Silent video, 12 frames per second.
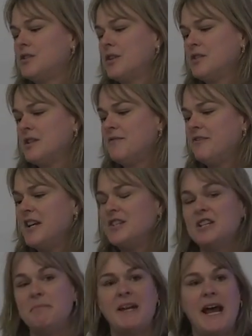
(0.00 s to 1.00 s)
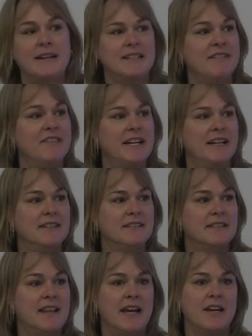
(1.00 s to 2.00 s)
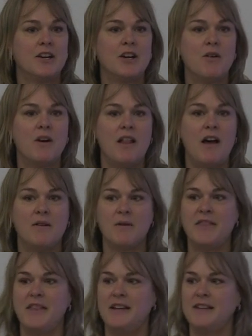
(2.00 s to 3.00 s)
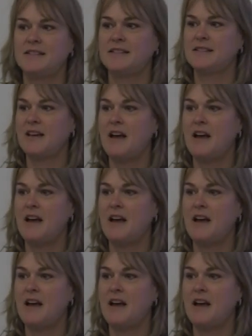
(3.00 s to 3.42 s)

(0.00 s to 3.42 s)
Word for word: so some friendship activities that could go along with this.